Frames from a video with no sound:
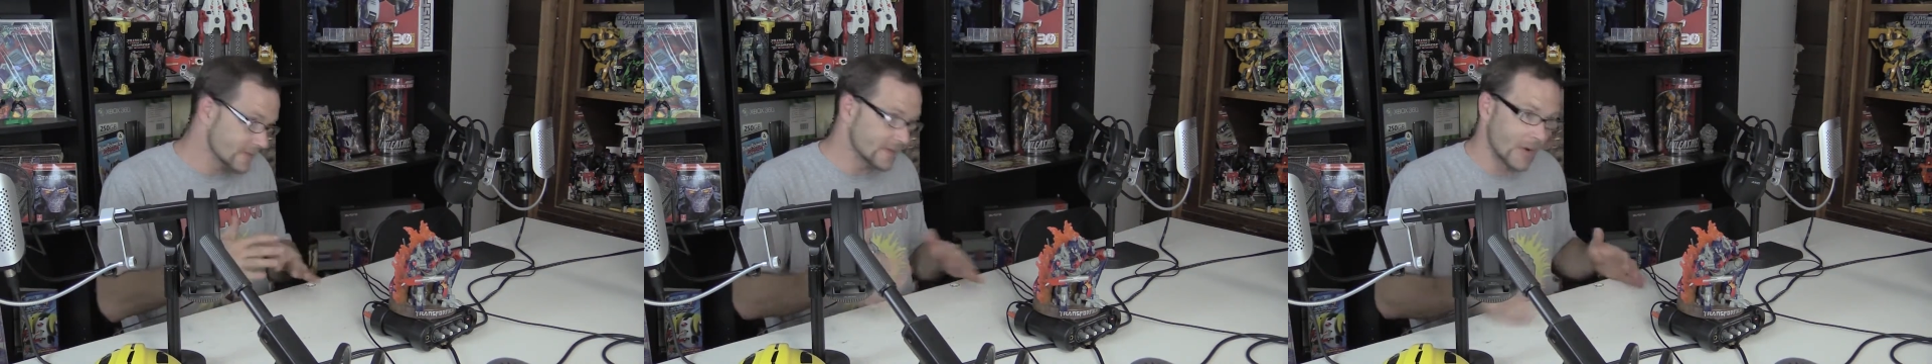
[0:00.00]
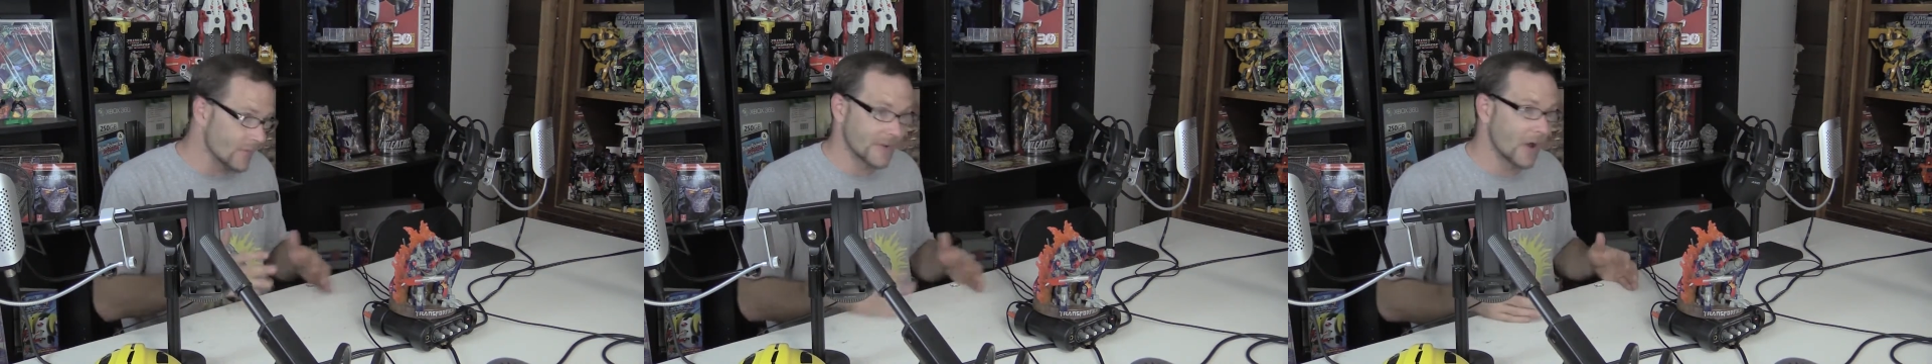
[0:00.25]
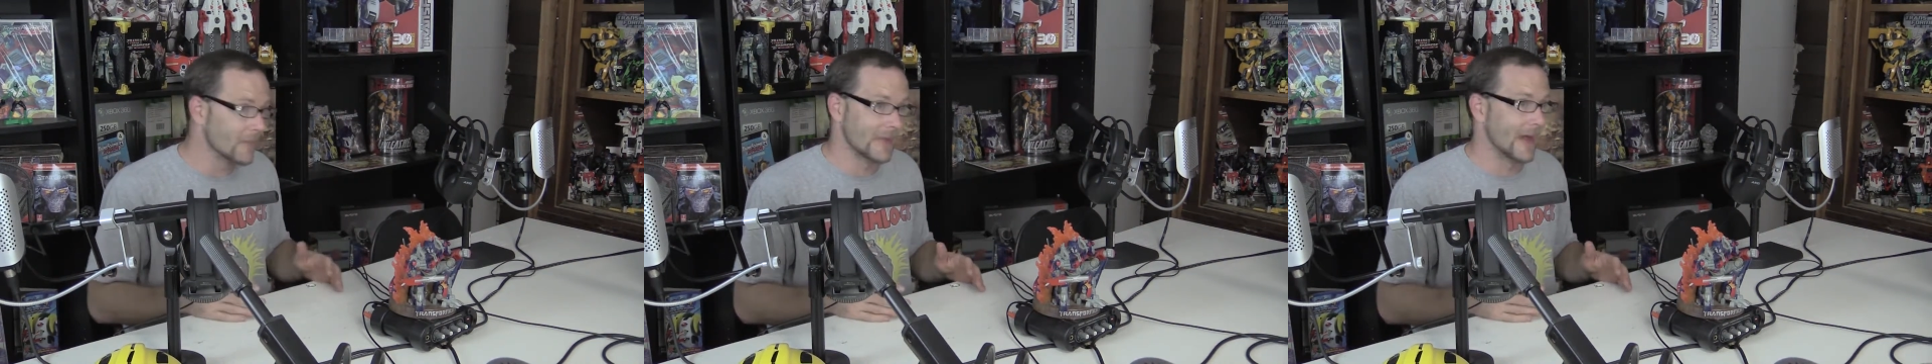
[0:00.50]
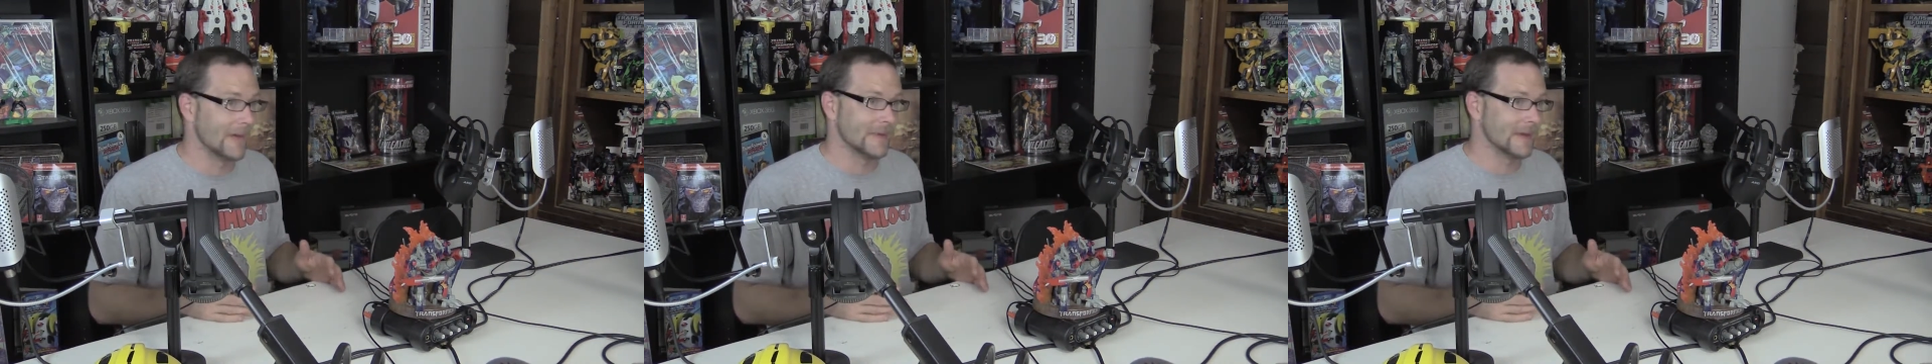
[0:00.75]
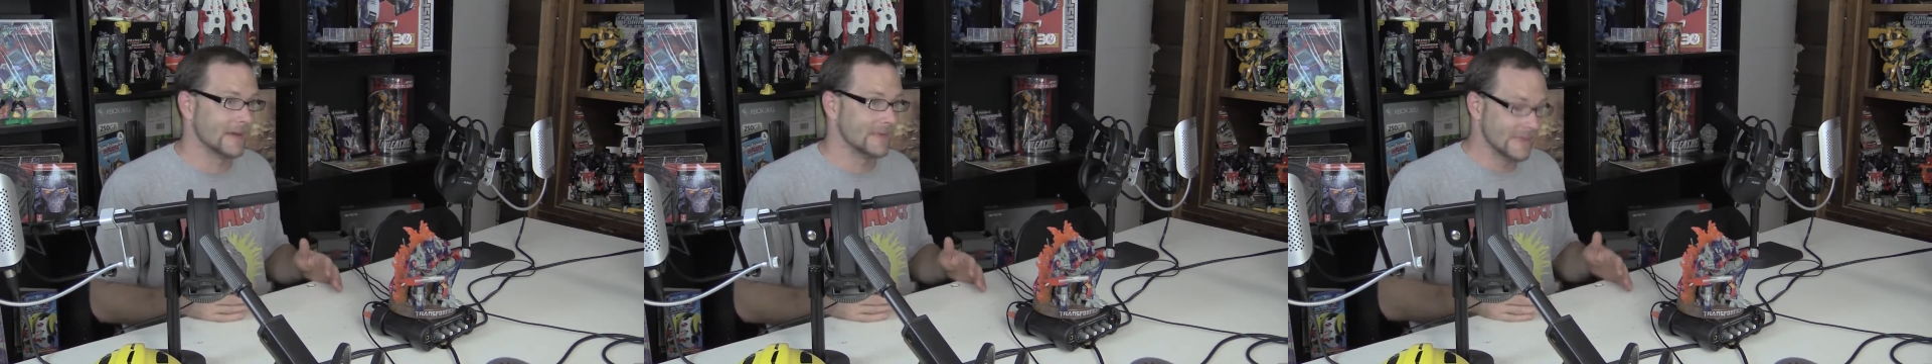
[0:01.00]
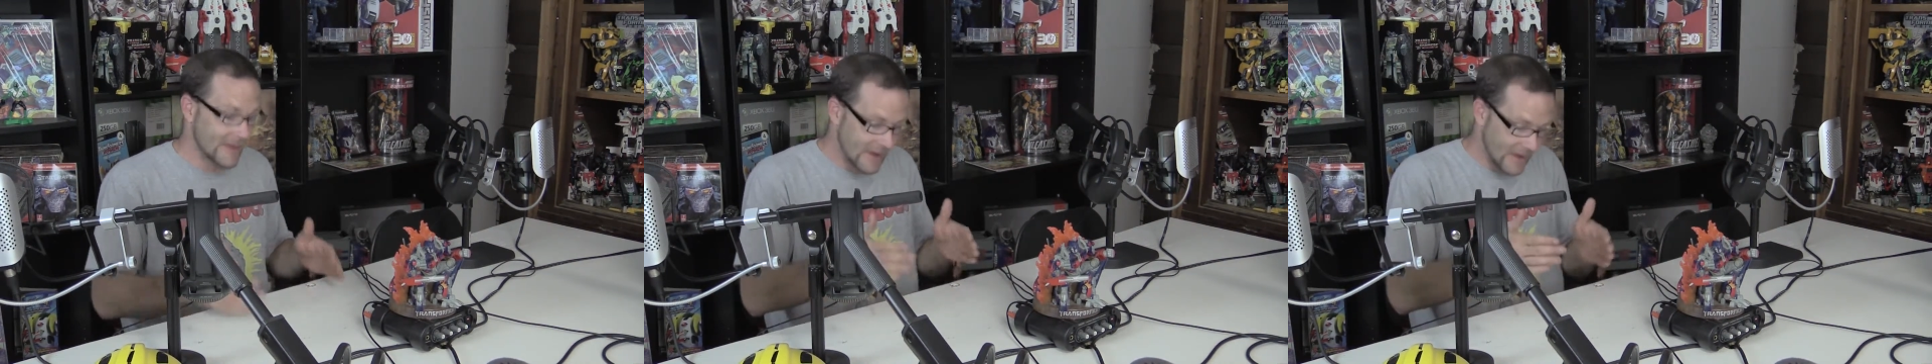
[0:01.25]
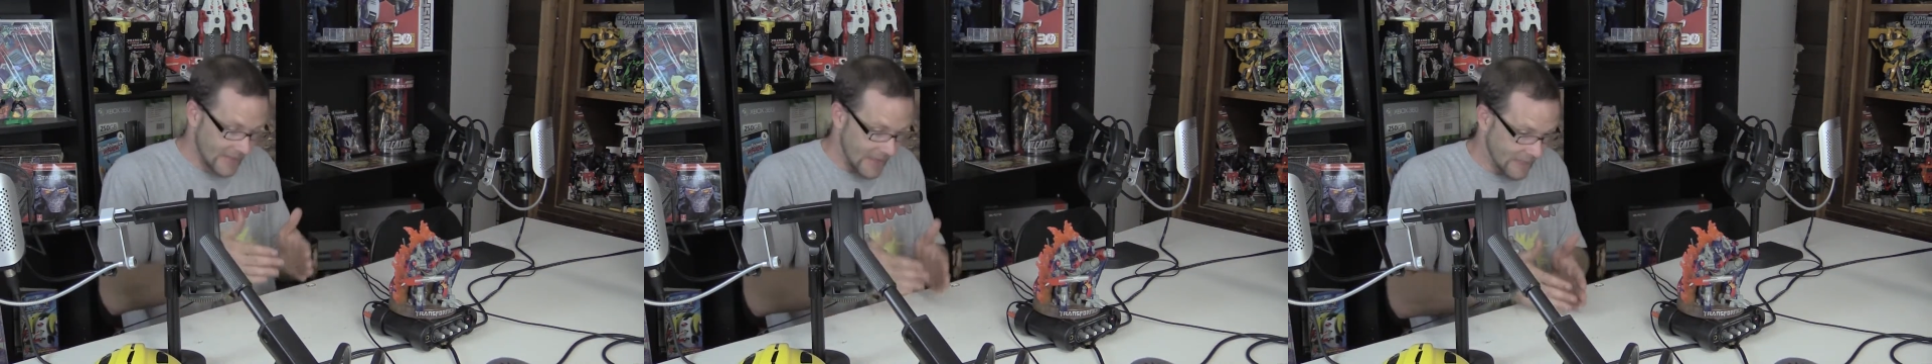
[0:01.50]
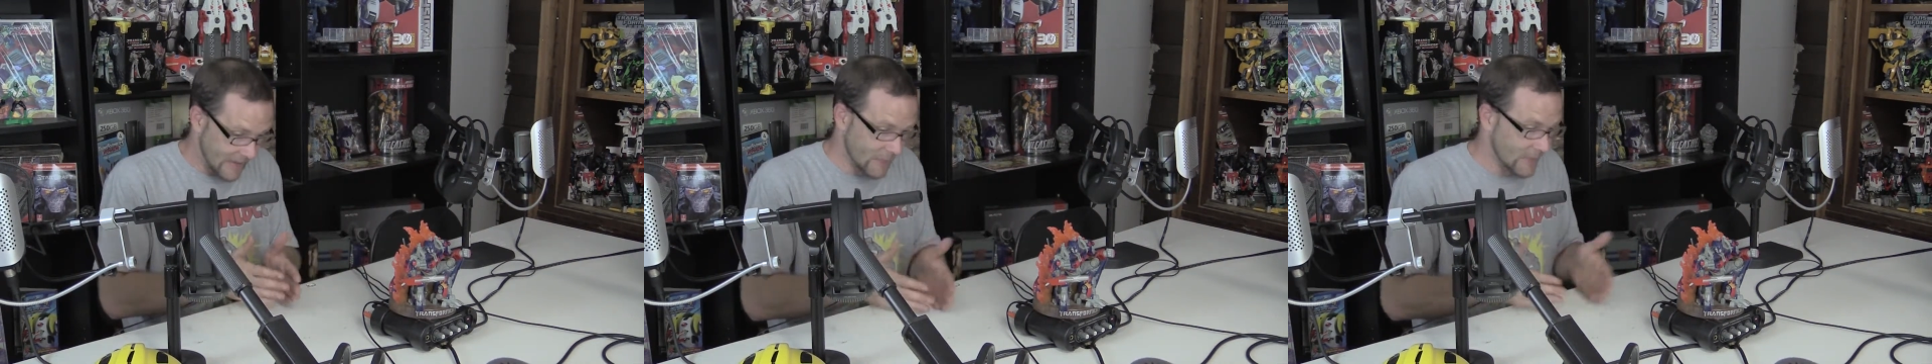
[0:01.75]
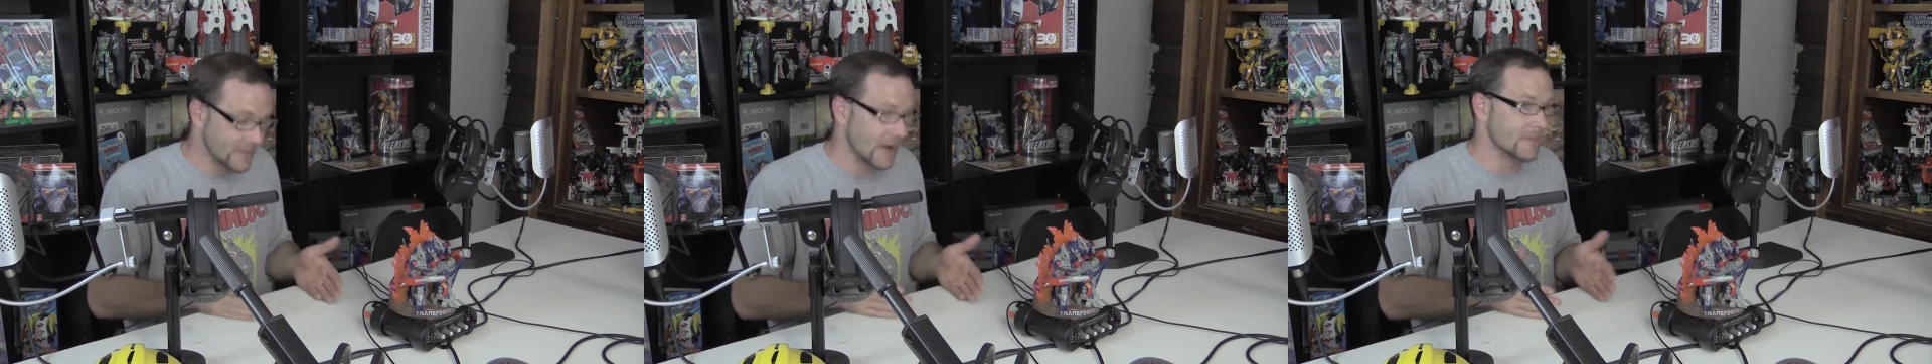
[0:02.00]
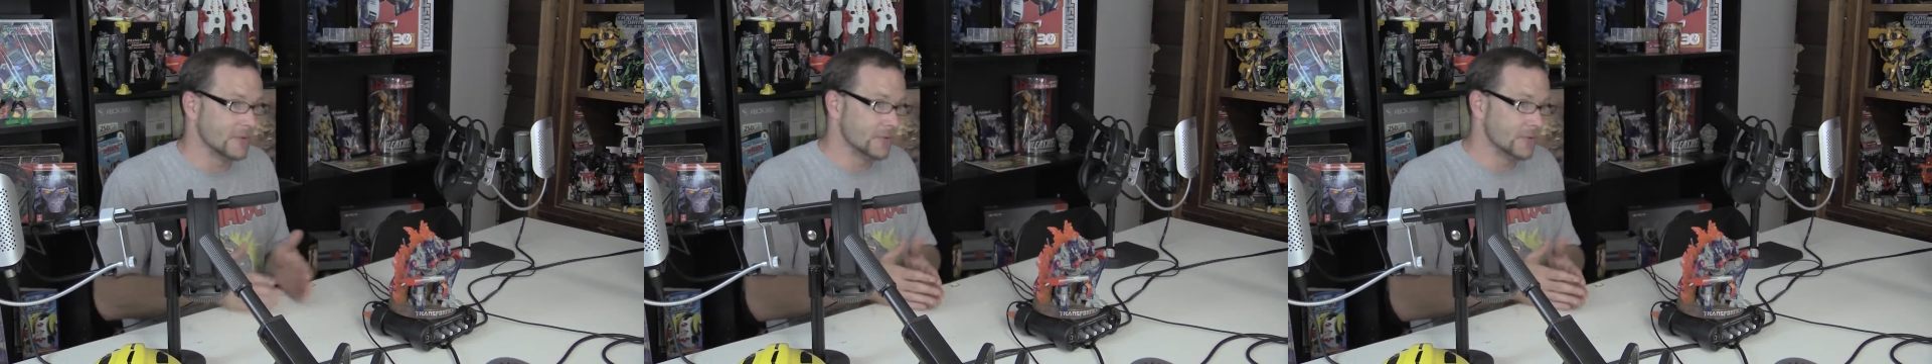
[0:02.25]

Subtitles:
don't tell me that, because at that point in time,